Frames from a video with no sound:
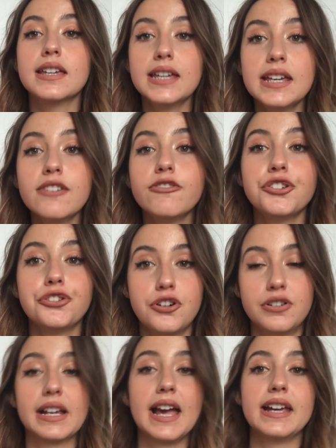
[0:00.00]
If you
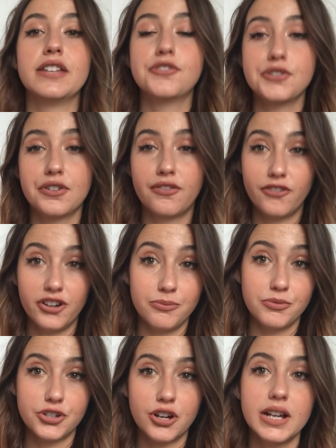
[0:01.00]
don't get into your
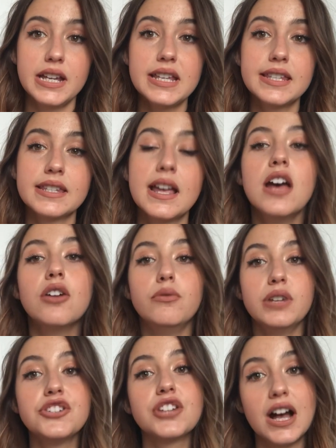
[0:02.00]
firm choice,
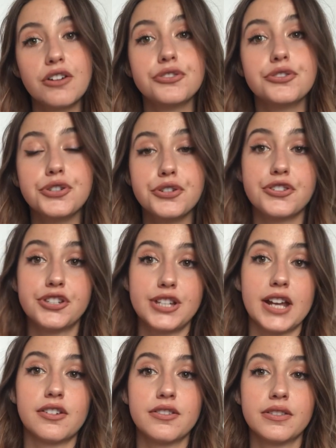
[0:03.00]
reach out to your
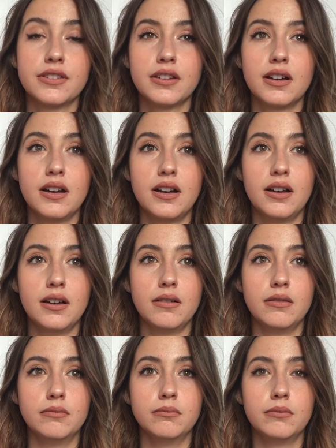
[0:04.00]

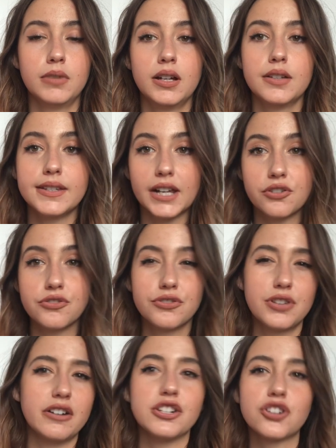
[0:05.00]
secondary
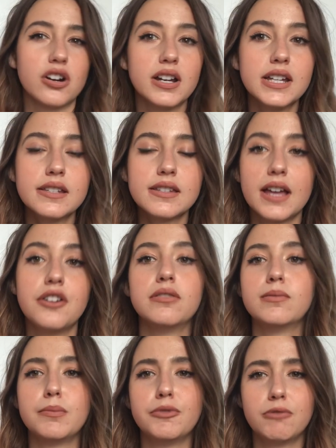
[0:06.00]
choice. I don't
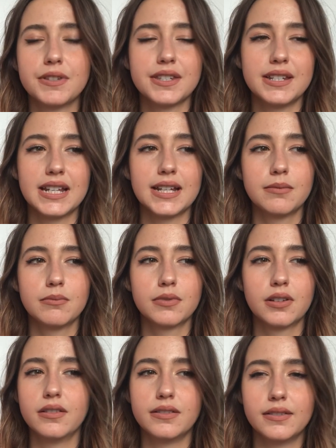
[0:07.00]
remember what's the name
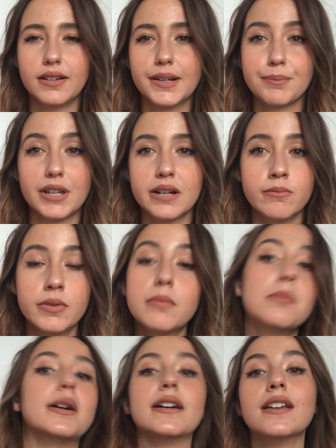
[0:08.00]
because I'm dumb,
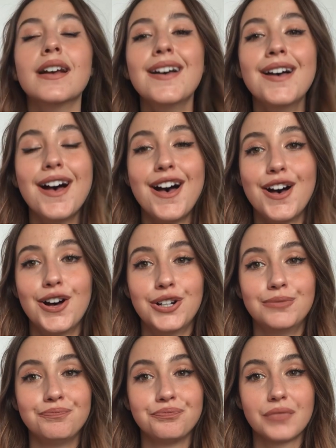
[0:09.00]
but
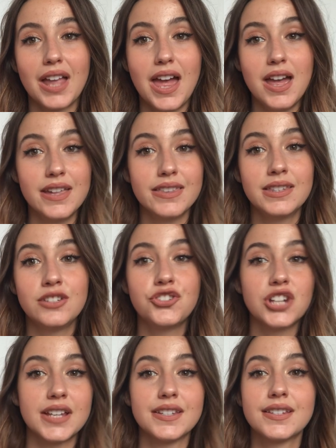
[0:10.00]
and
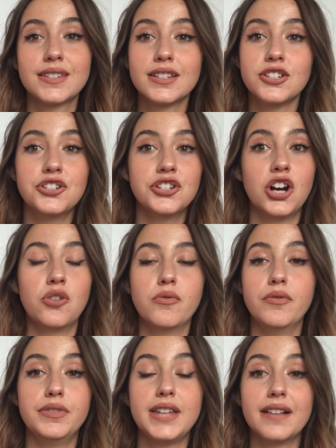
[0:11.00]
just, you
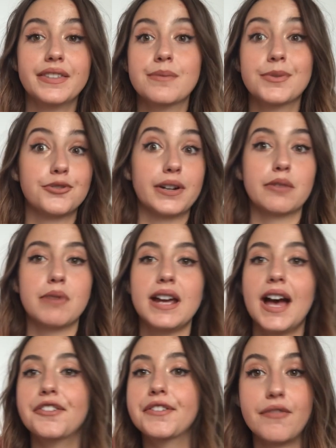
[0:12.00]
know, tell them straight away,
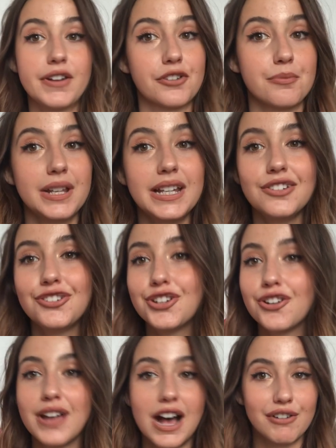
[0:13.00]
I don't have an
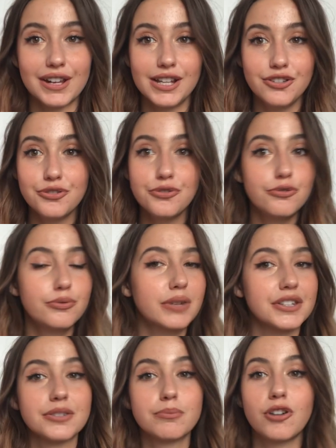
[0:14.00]
accommodation, how can I do,
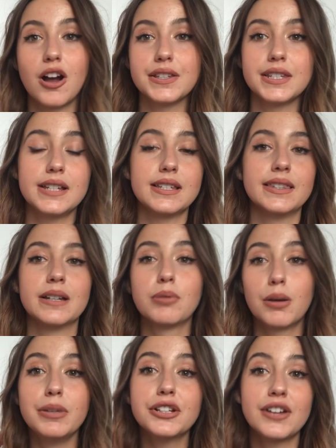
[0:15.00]
what's the process, and they're
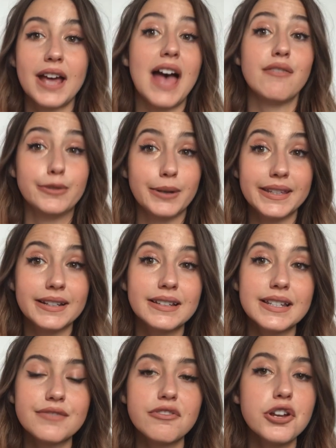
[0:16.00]
probably gonna have a waiting
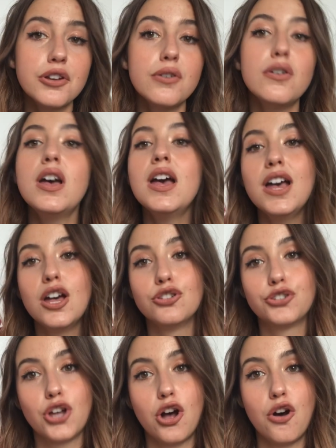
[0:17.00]
list for you,
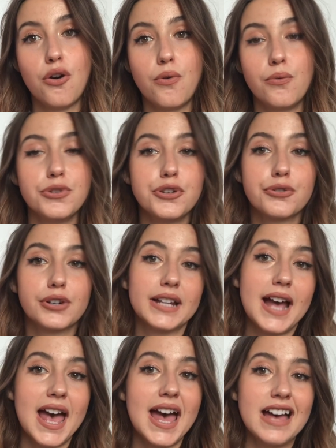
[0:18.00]
so you're
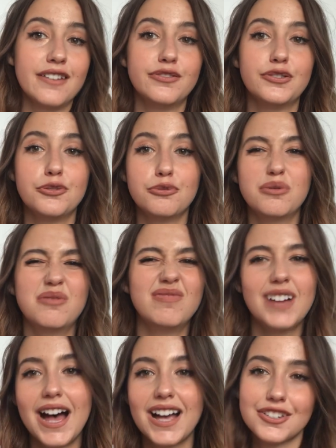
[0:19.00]
gonna have to
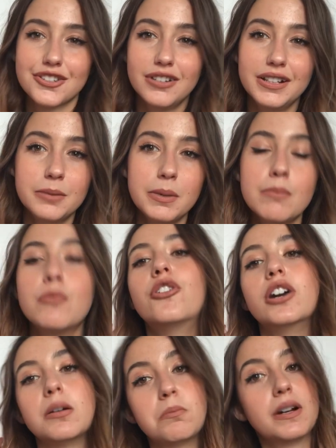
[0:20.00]
hustle a little bit
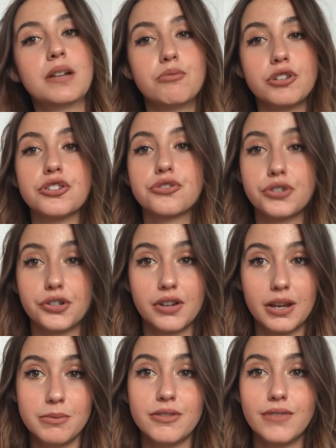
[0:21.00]
more, but I'm pretty sure you're
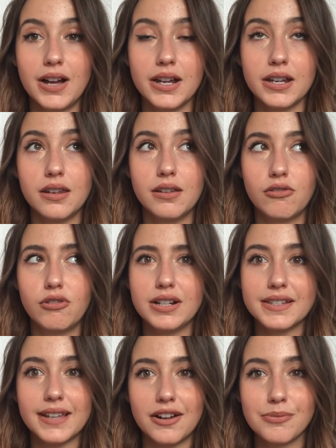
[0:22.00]
gonna be fine, or at
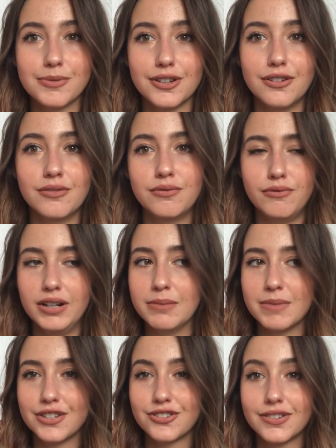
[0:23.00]
least I hope so, really
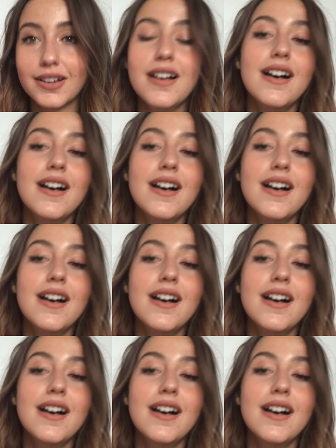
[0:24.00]
much.